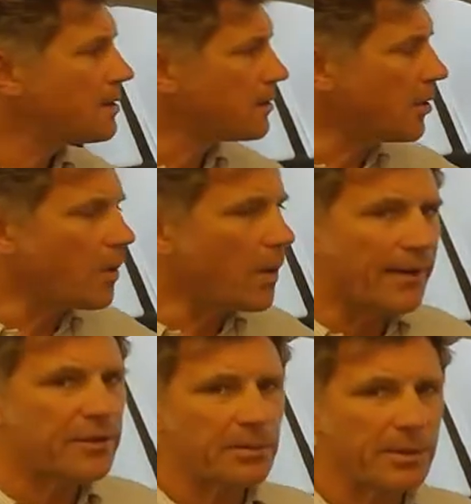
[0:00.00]
So you
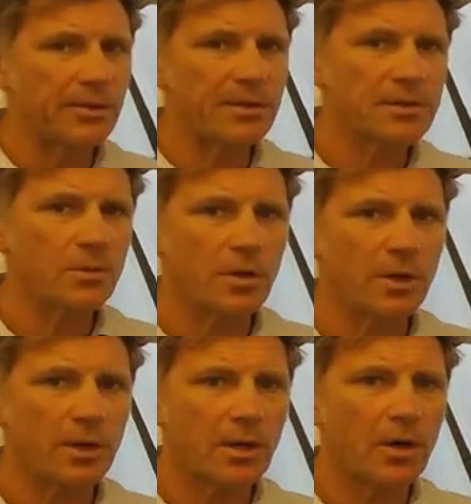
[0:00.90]
have to be doing some
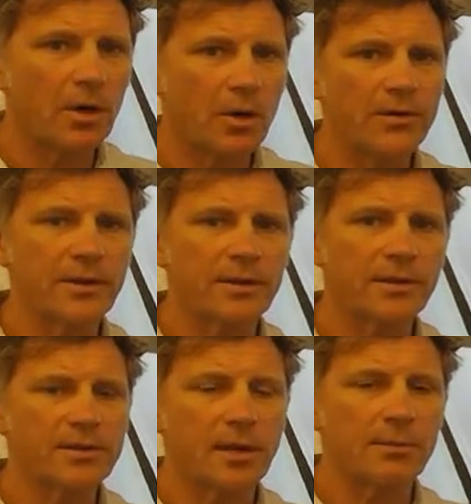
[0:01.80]
work over
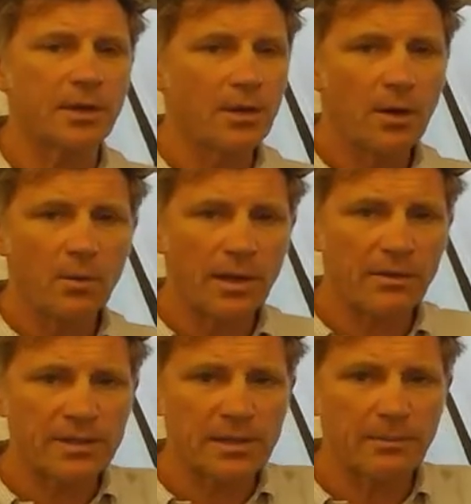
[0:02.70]
the summer,
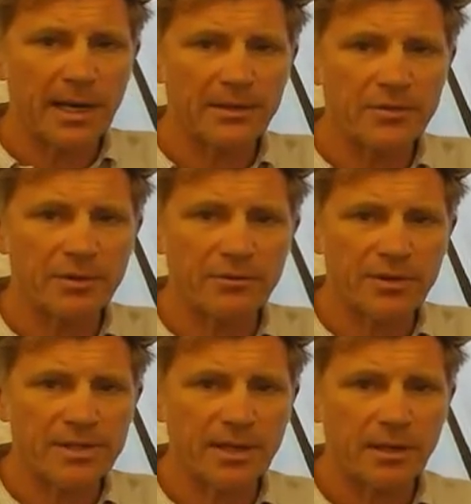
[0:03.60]
whether it's a mandatory
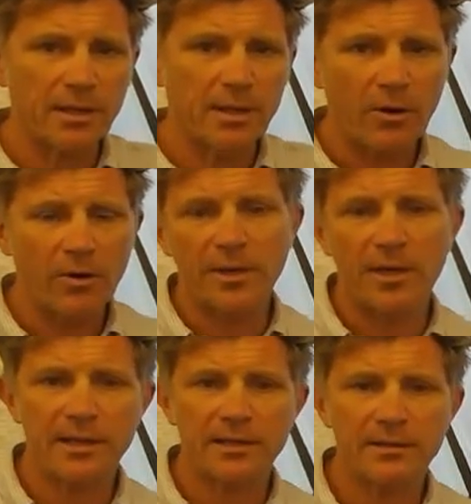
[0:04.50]
reset or an
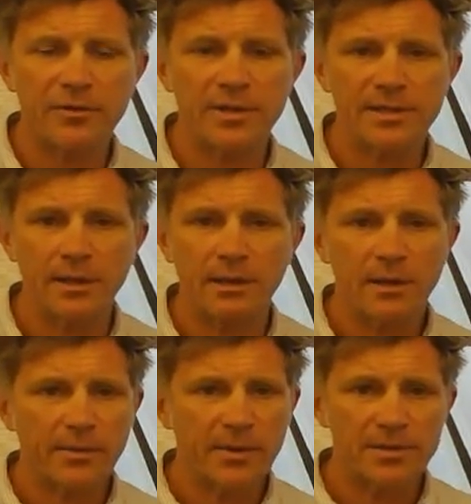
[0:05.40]
elective reset,
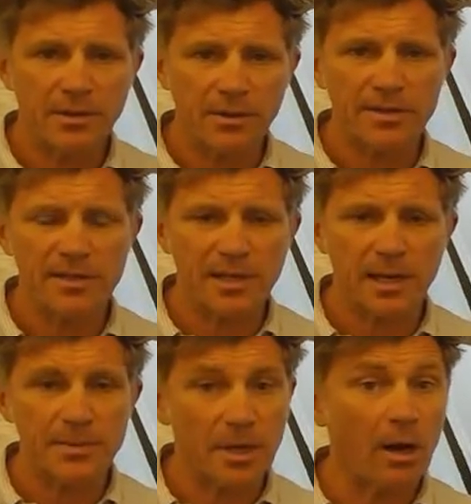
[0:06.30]
because those
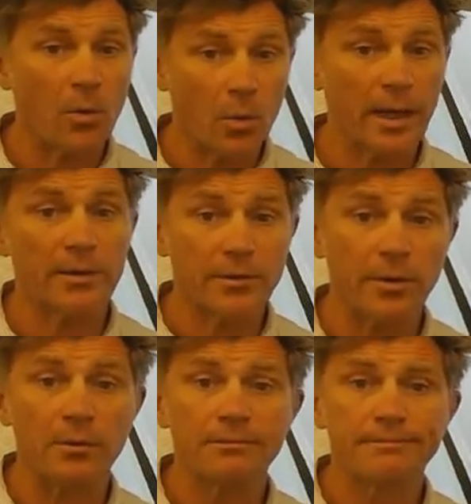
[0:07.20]
exams are week
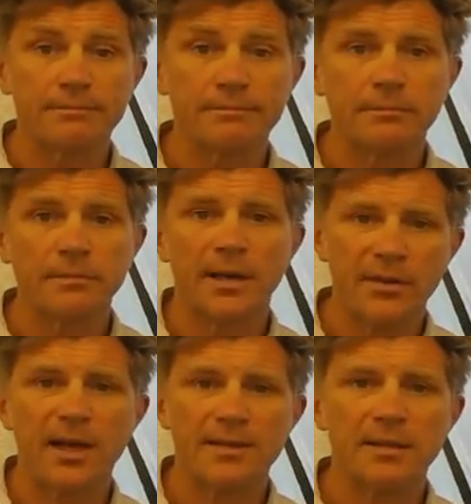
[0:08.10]
2, and
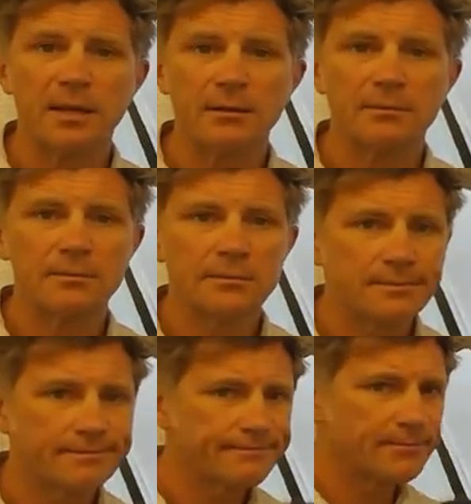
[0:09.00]
that's it.
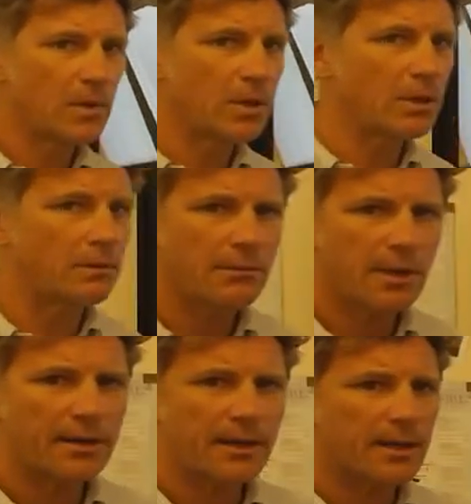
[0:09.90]
Good,
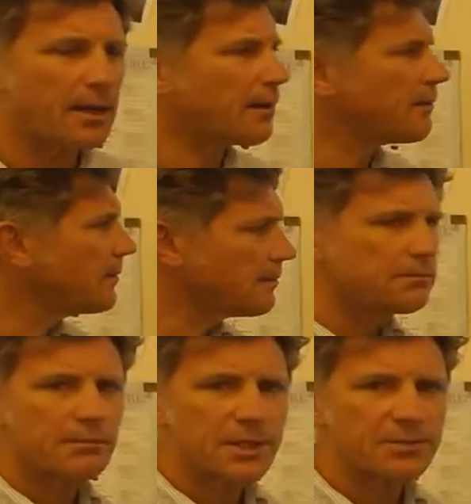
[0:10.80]
I think that.
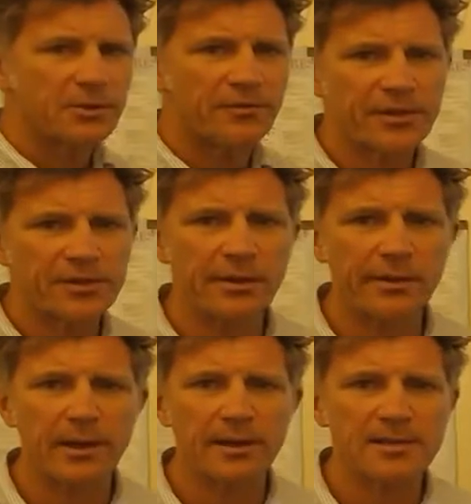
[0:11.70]
Much more efficient than
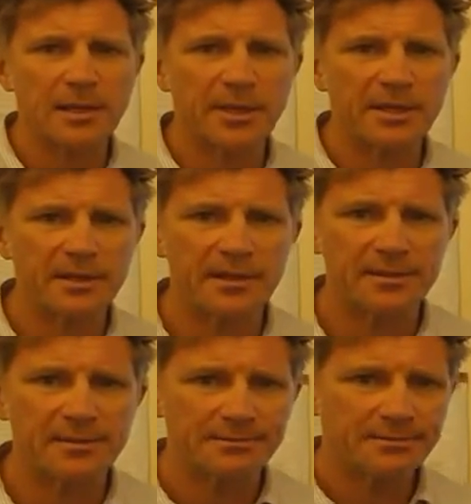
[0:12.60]
the last time I did
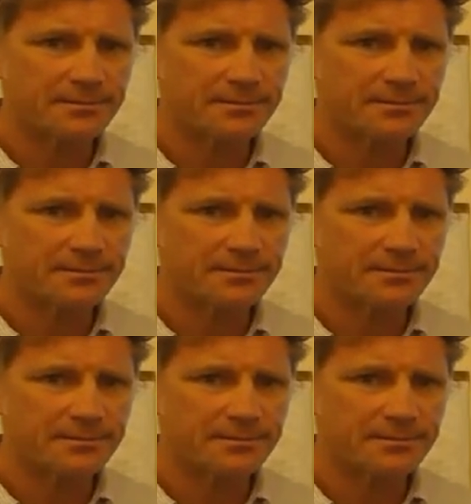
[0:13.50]
this.